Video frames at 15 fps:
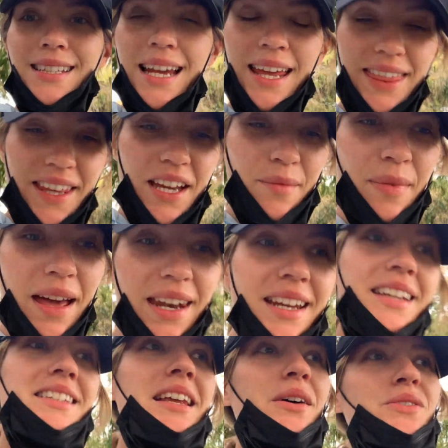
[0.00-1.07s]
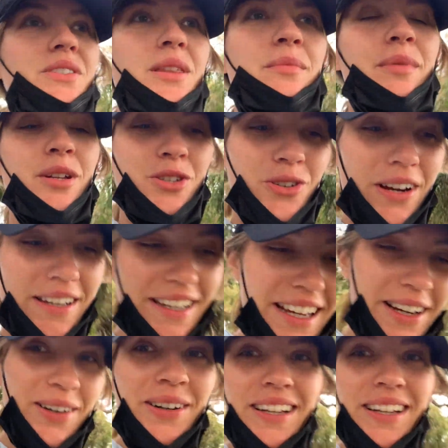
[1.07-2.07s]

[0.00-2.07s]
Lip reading: I think I'm heading down to the beach right now.